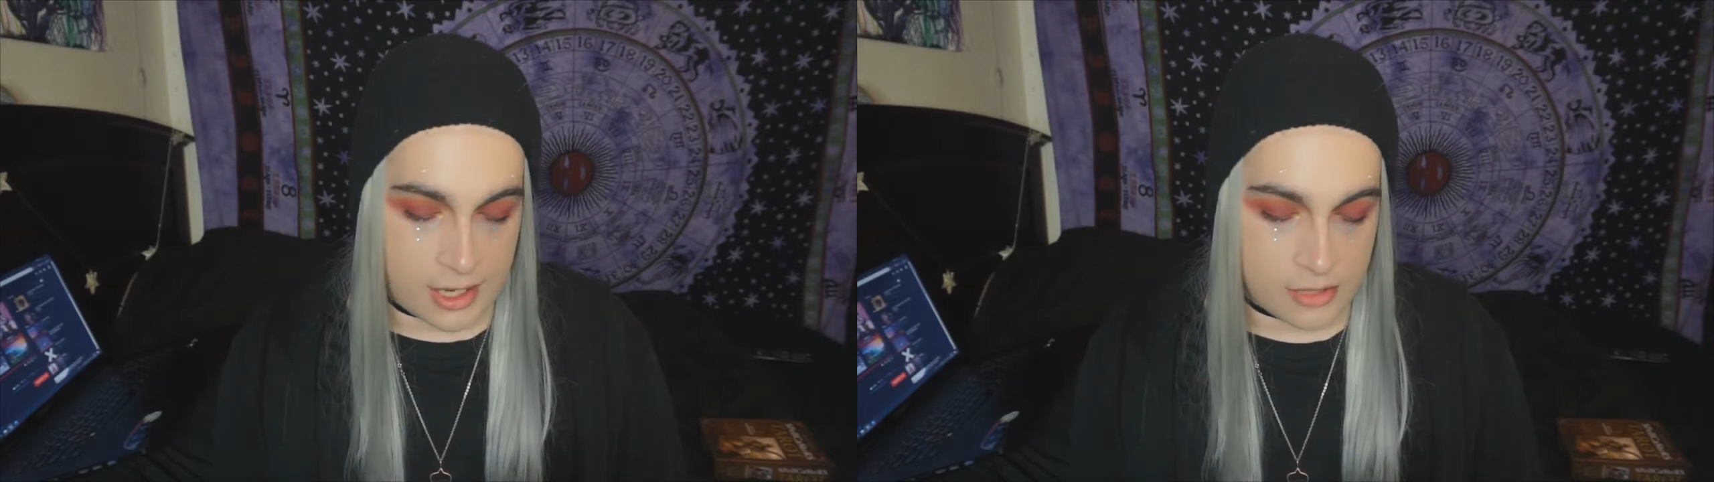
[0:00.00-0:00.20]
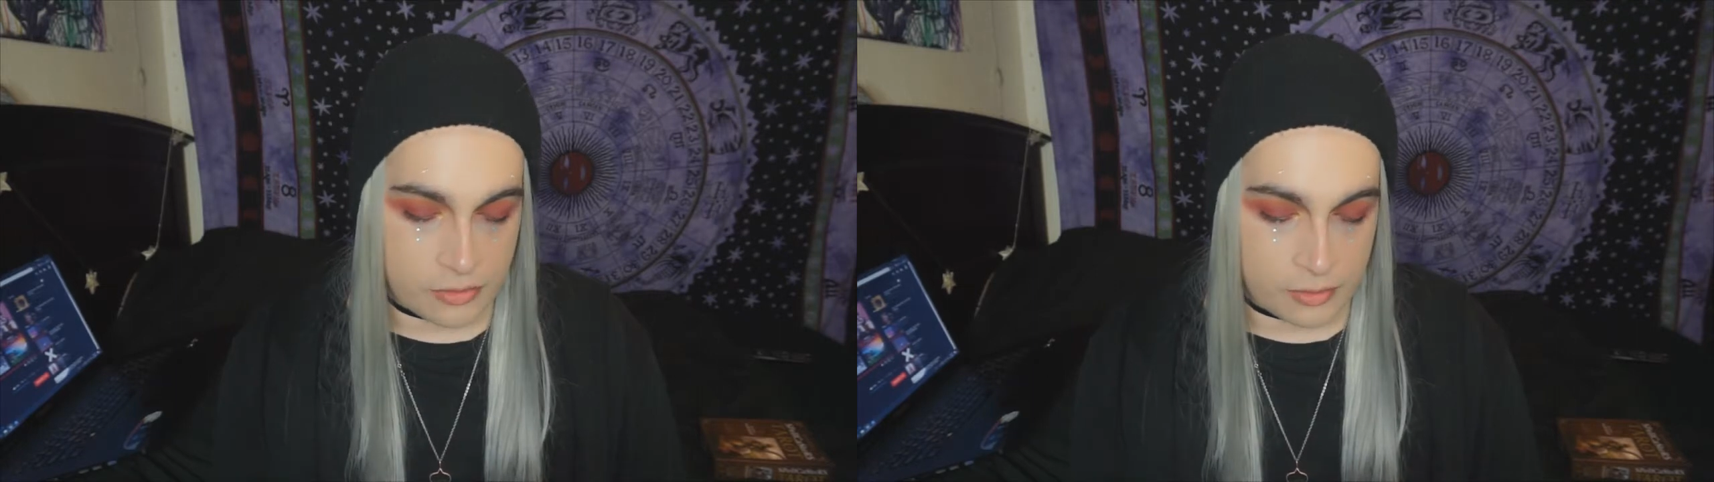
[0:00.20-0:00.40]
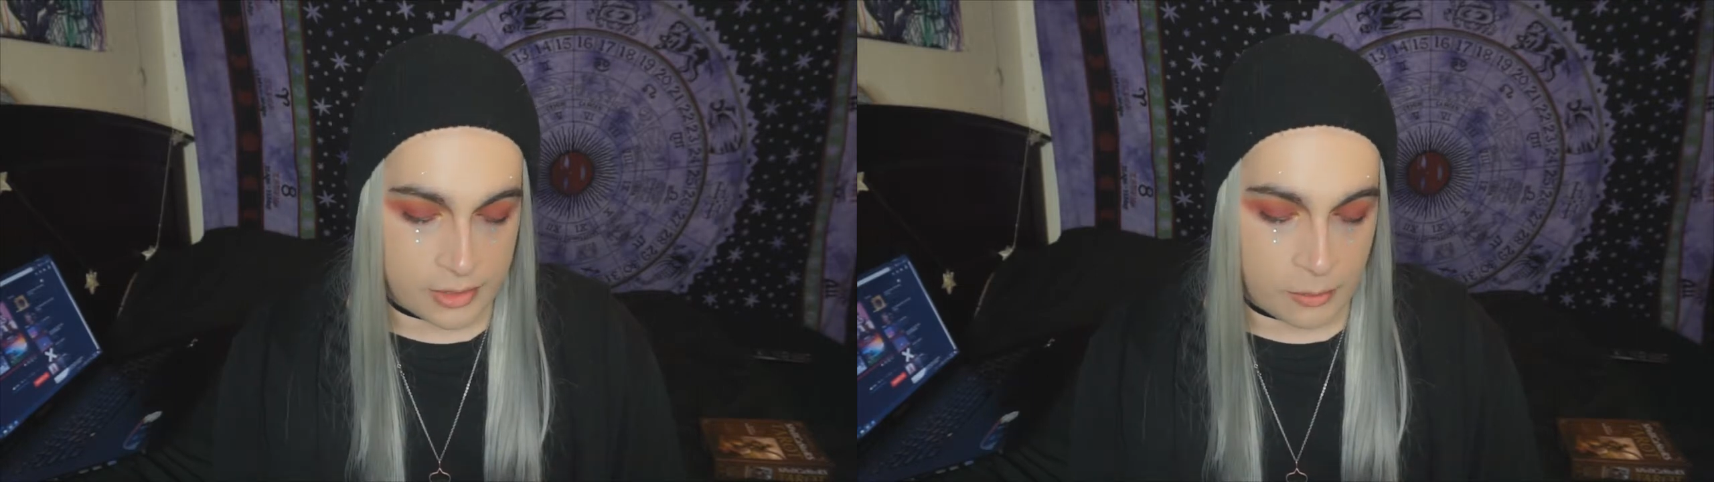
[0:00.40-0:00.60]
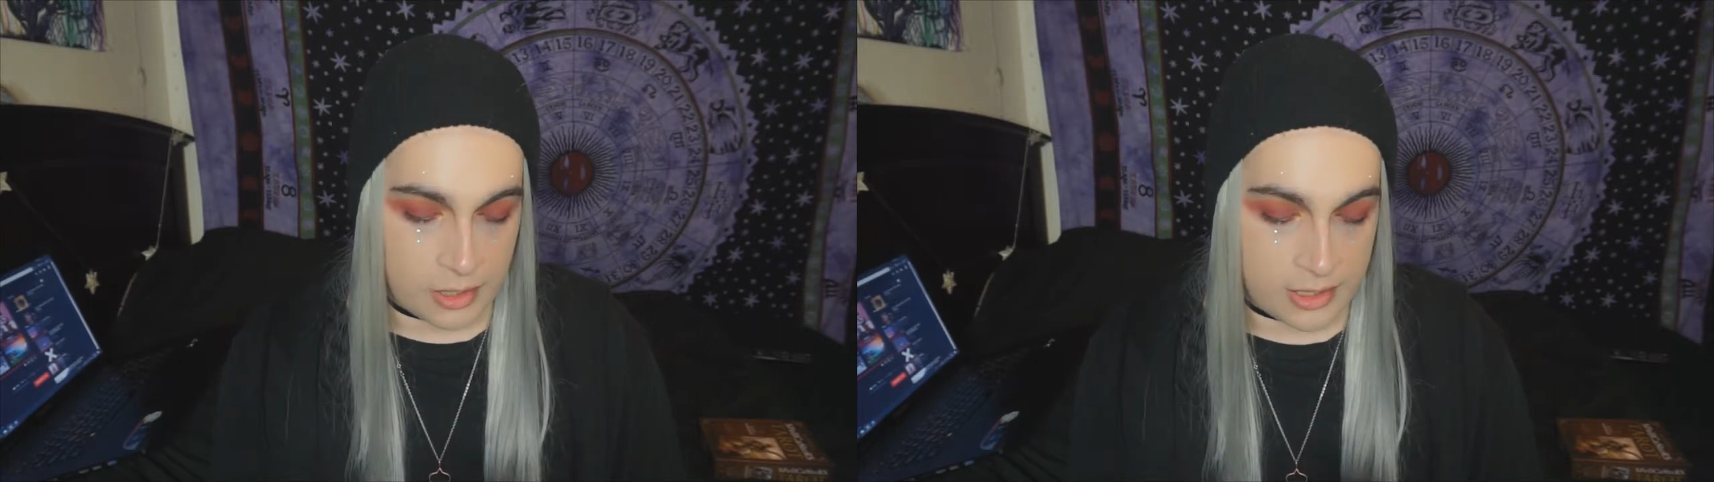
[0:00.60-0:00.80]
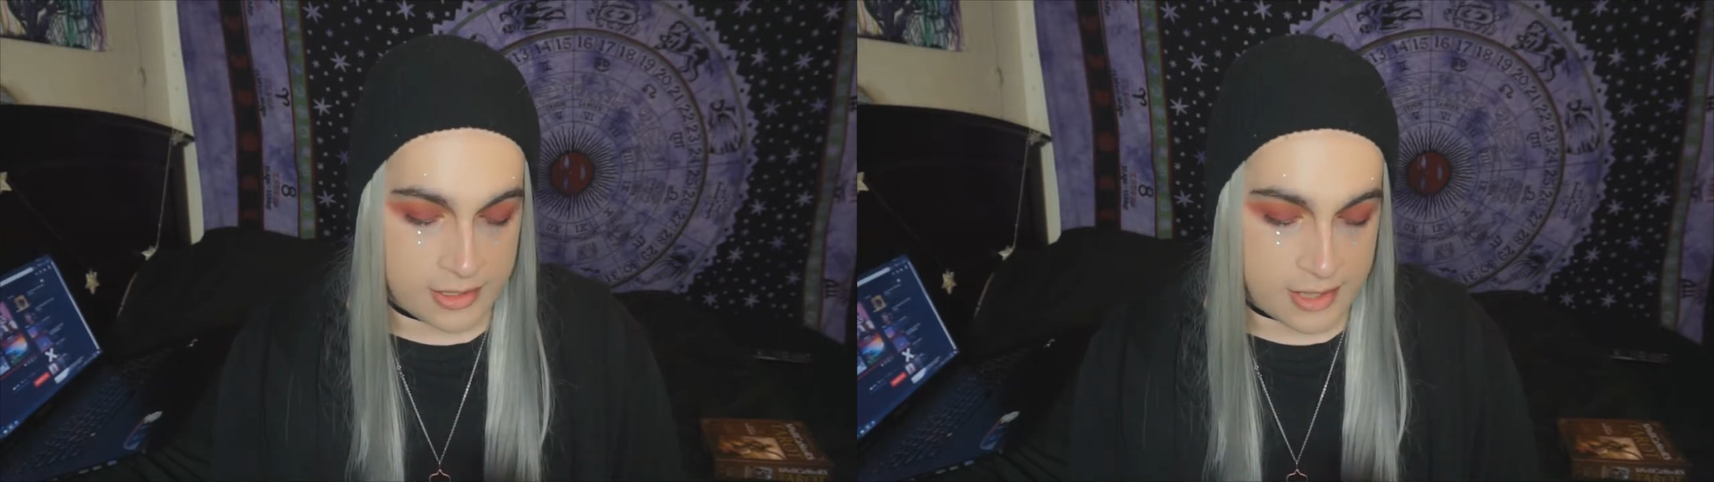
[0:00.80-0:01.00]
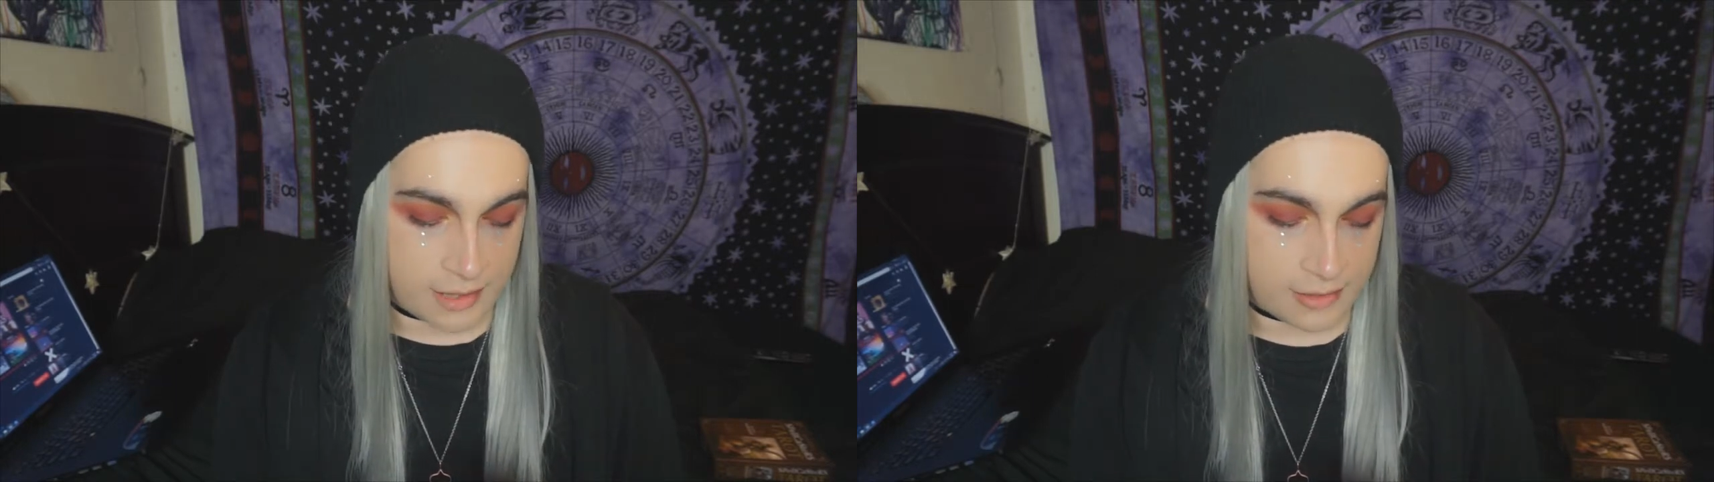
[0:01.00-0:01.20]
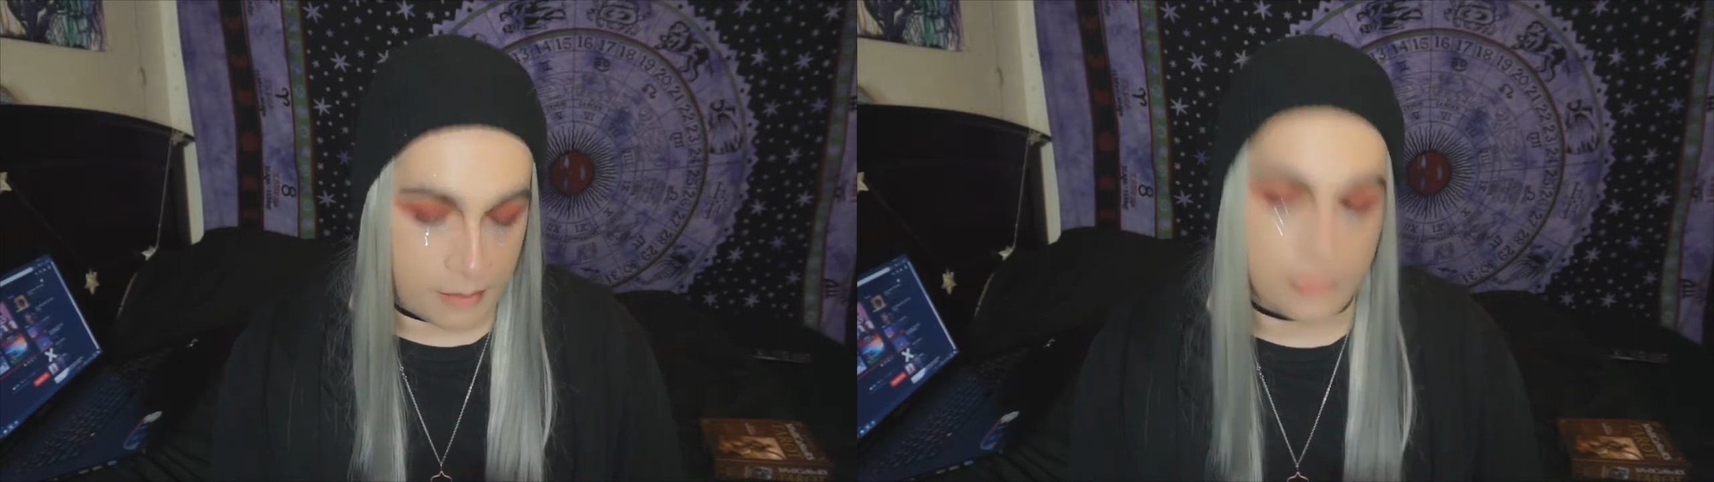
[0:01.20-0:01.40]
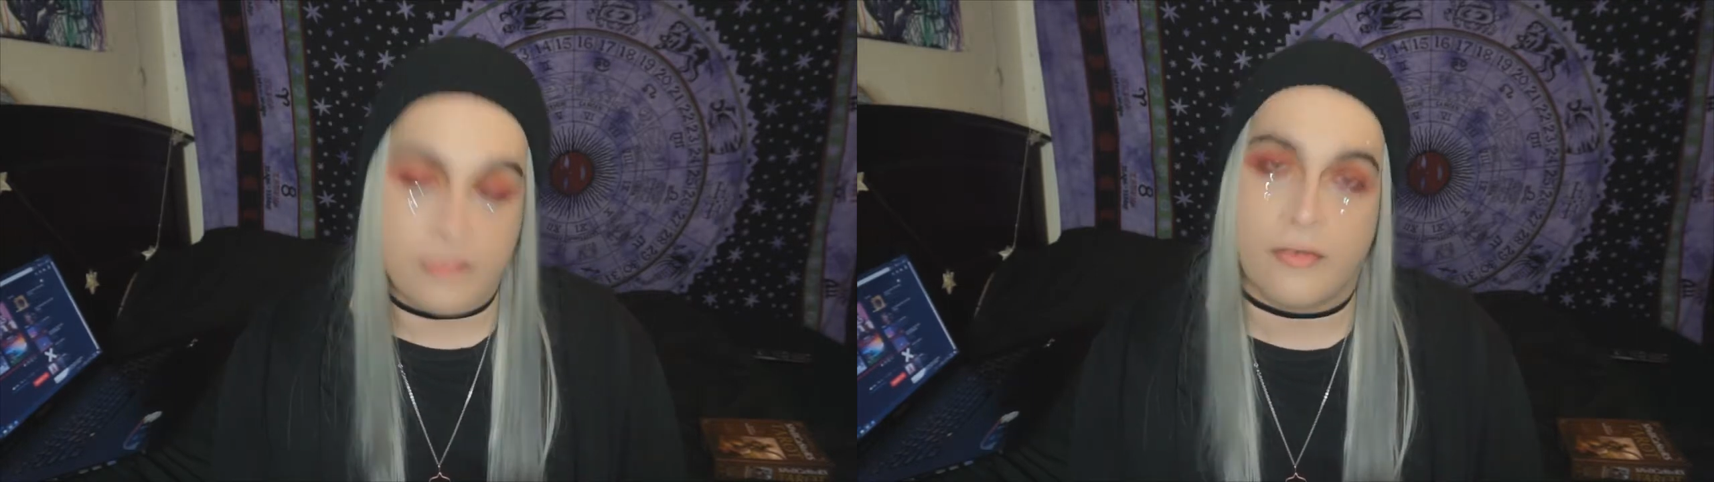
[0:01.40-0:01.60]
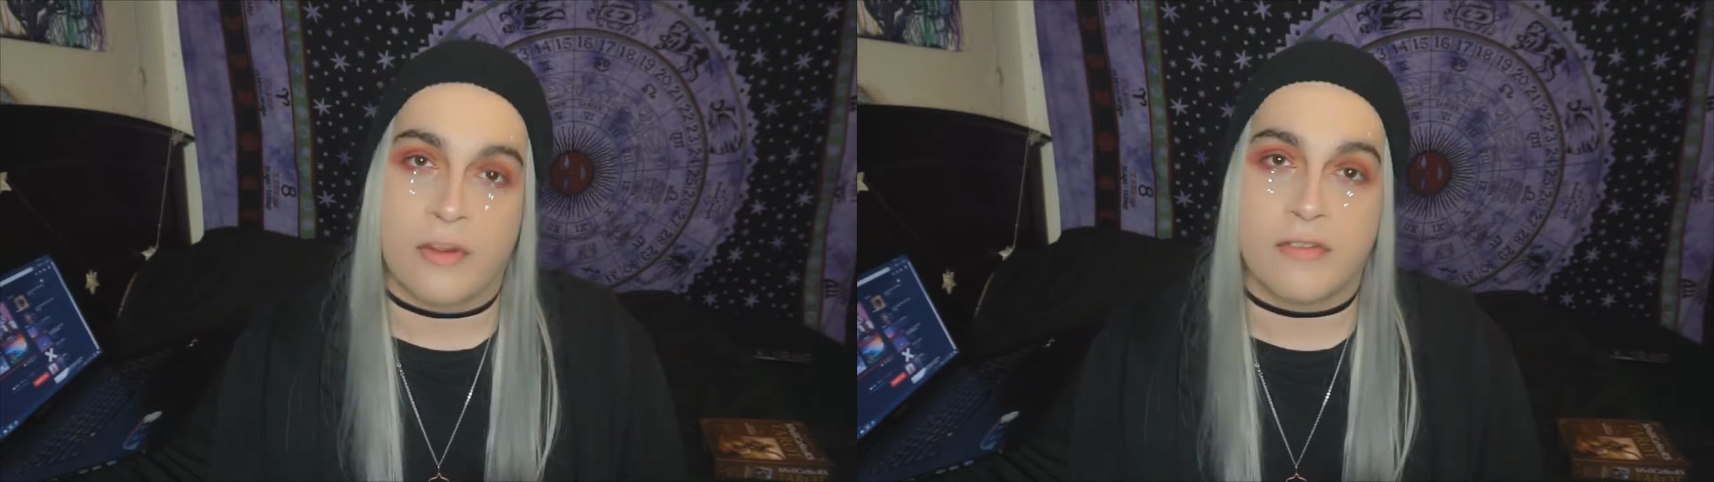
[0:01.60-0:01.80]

I just really wanted a deck that was full